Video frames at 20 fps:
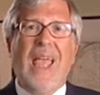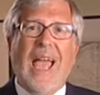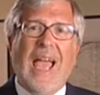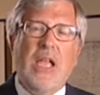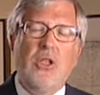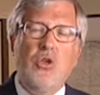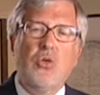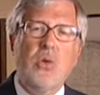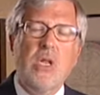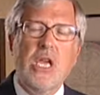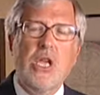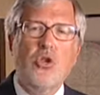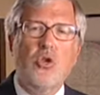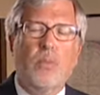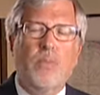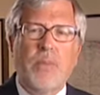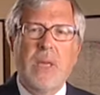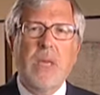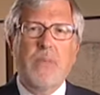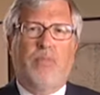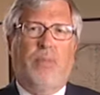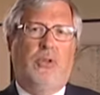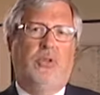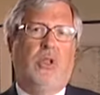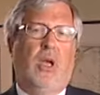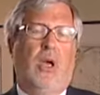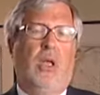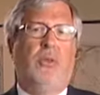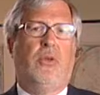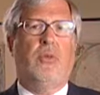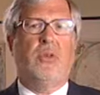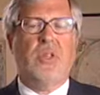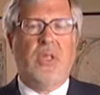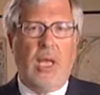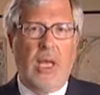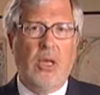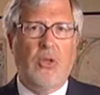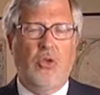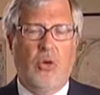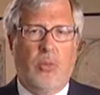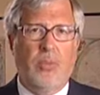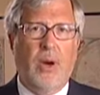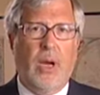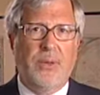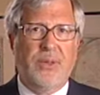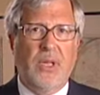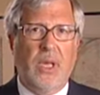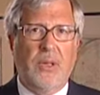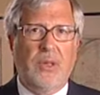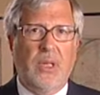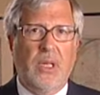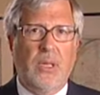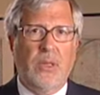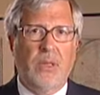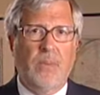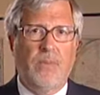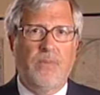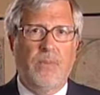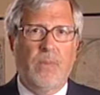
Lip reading: and you need your people to understand your processes.